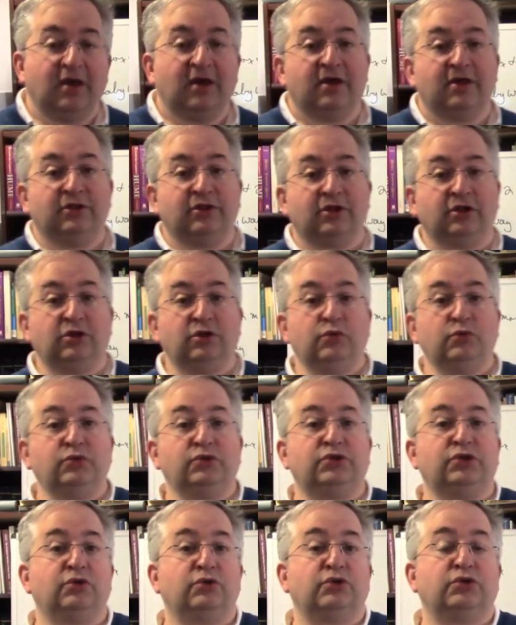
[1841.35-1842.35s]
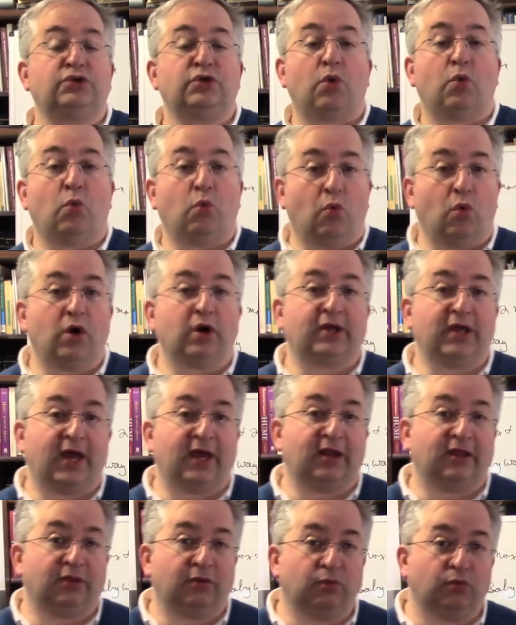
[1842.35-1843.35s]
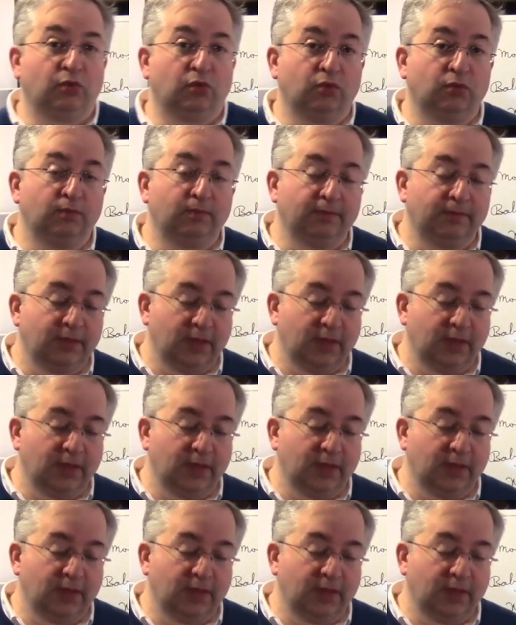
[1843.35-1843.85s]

The losers walk out of the room.